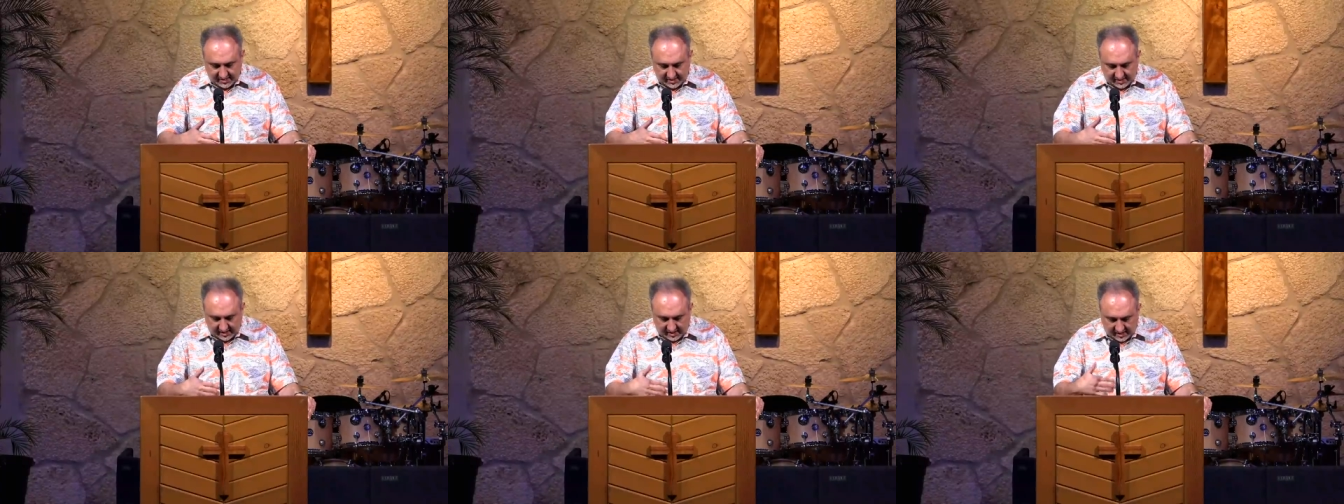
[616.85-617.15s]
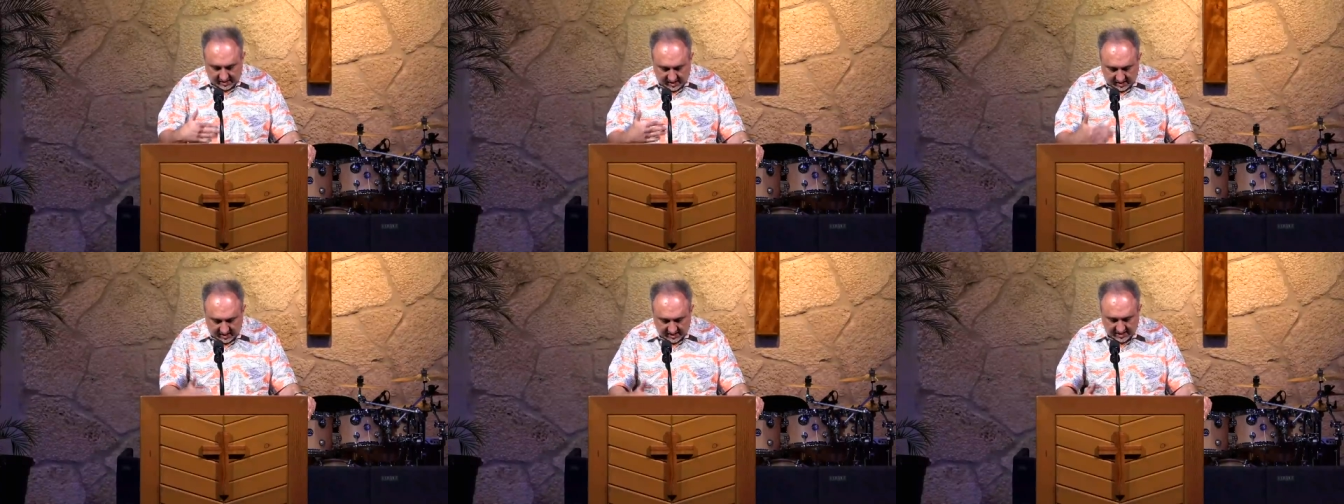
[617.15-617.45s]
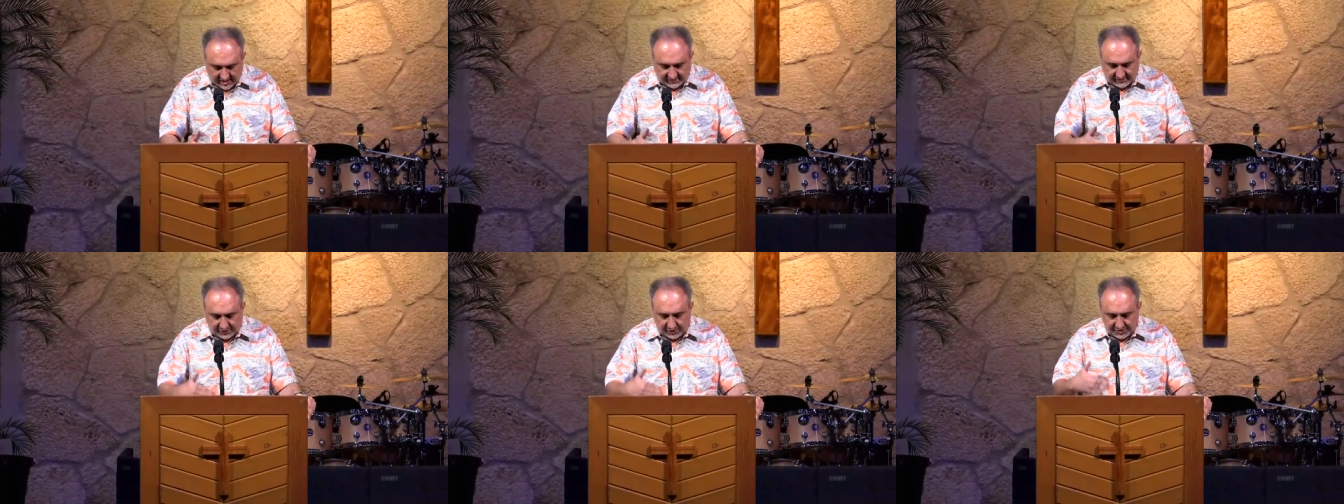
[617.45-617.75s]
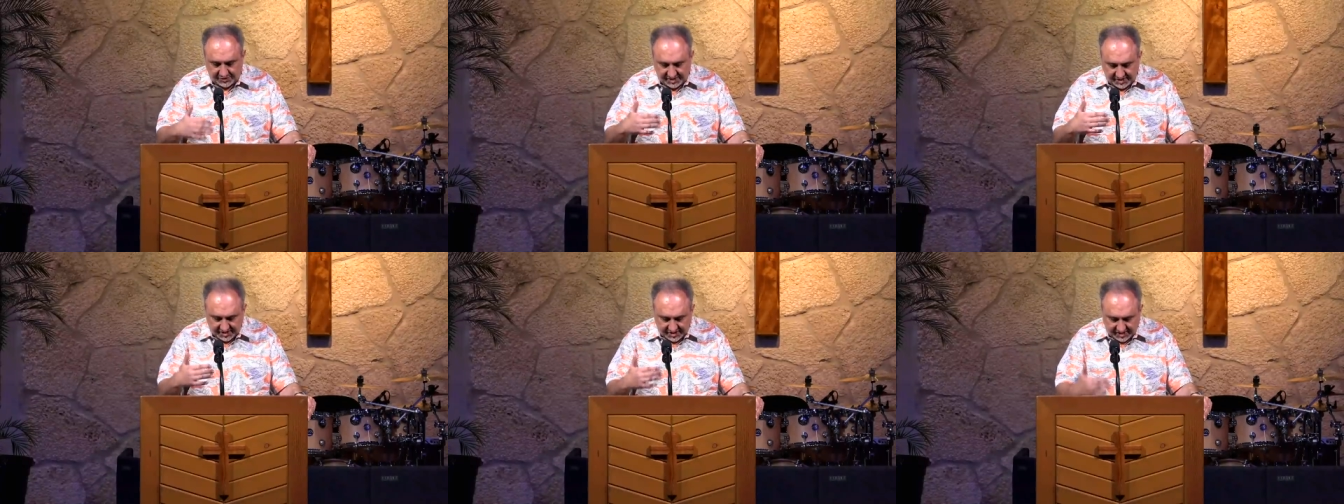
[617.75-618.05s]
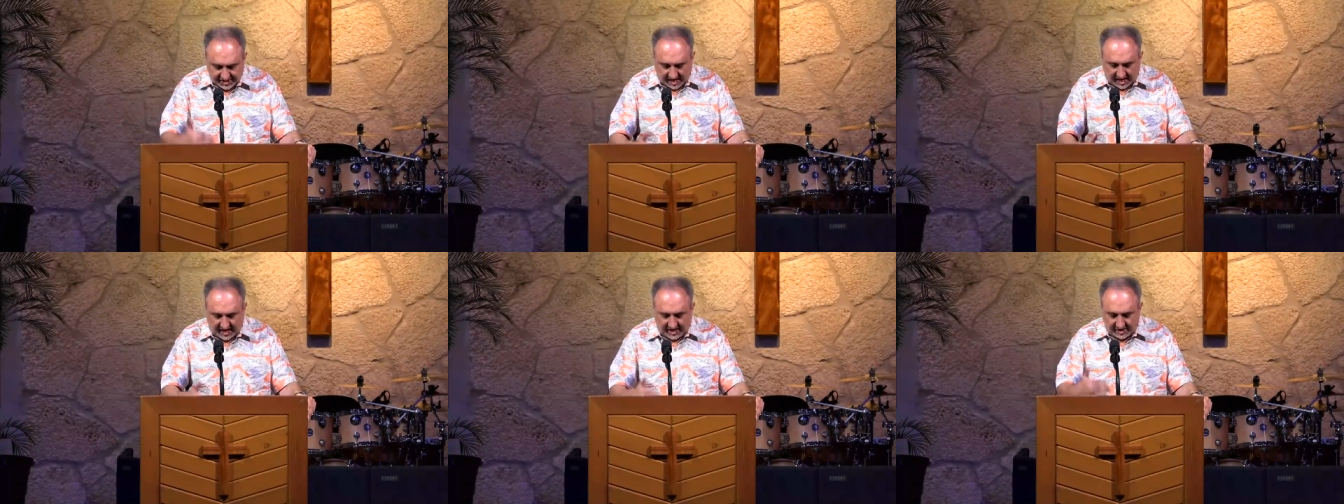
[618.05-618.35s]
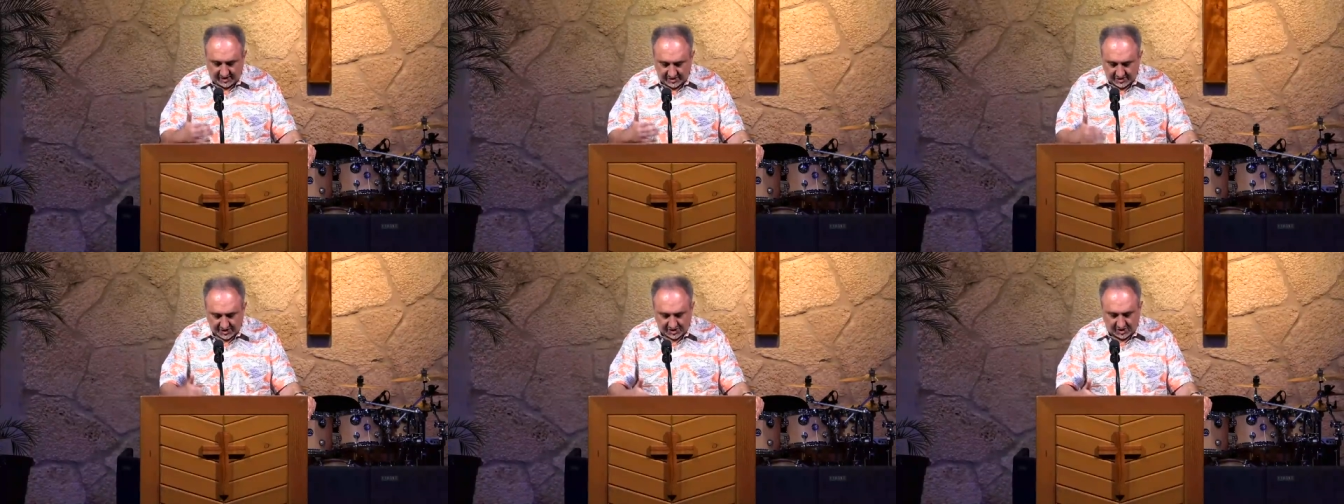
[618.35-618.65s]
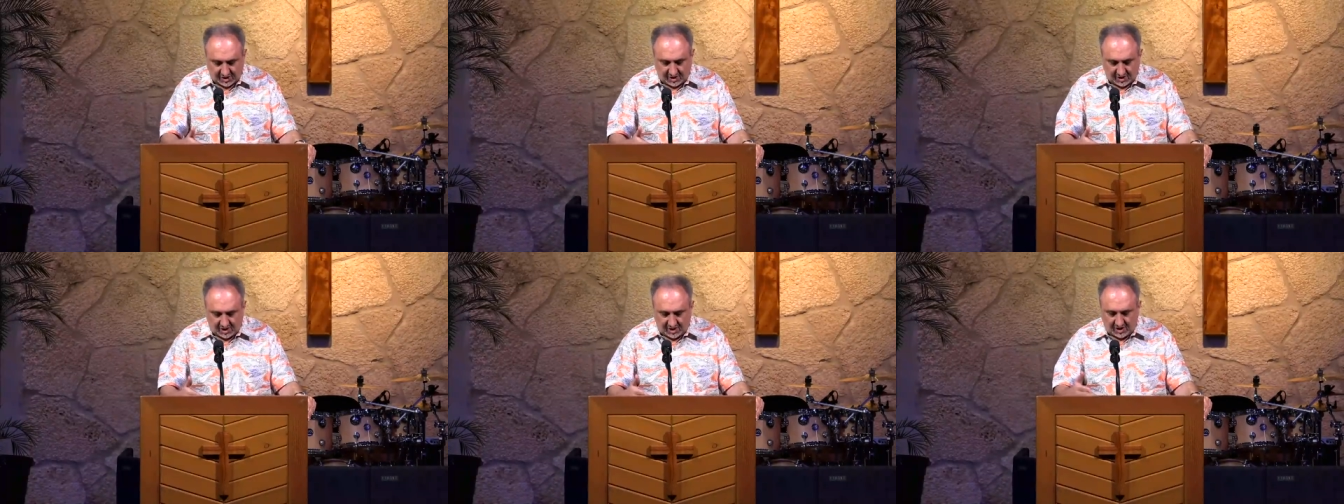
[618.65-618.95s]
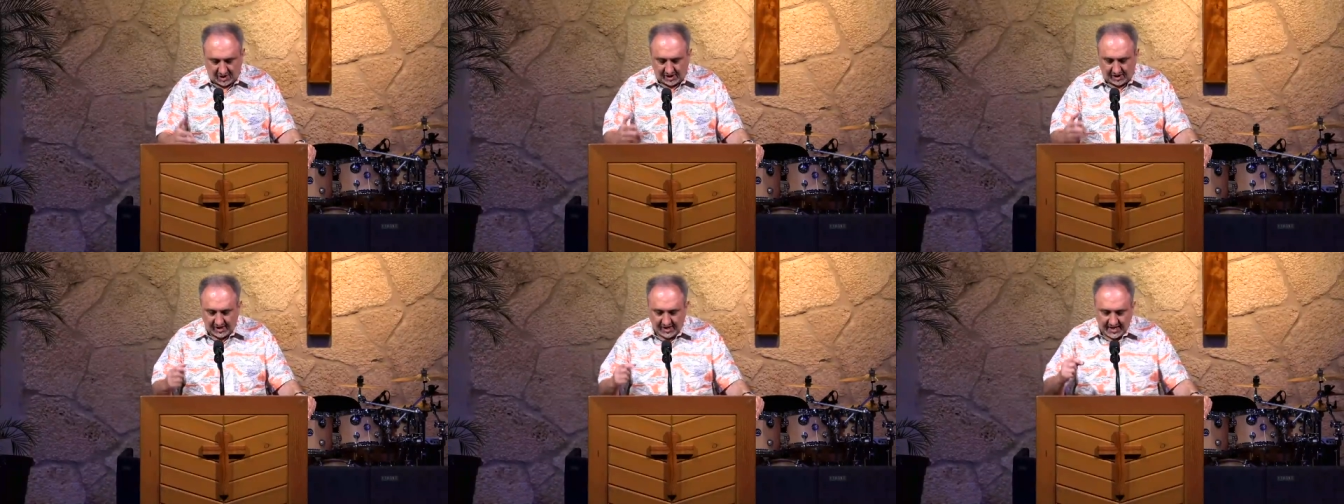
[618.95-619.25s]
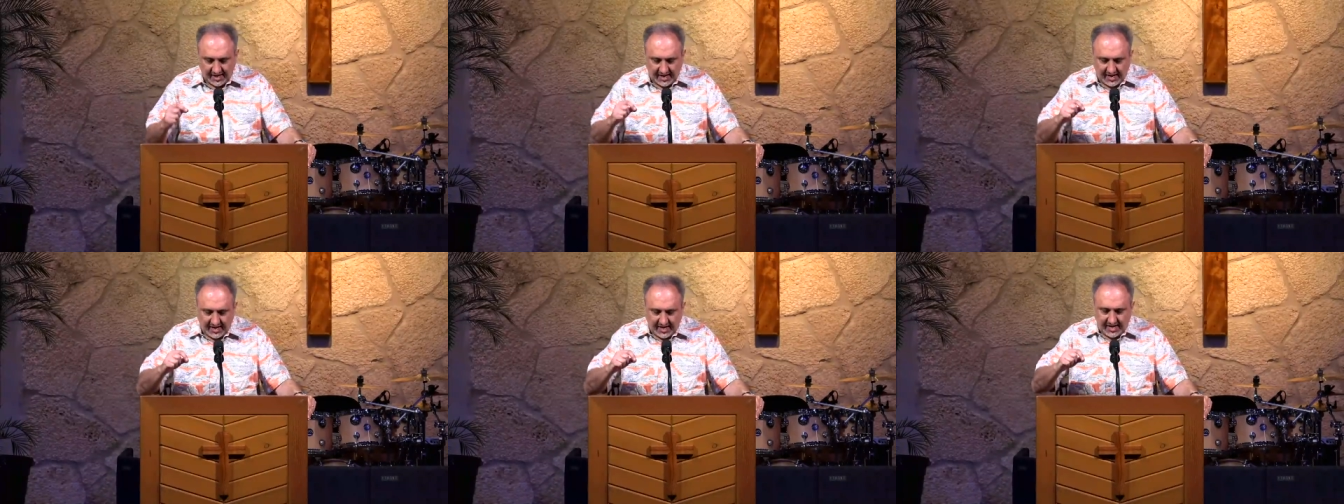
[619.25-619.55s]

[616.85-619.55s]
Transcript: lustful desires are.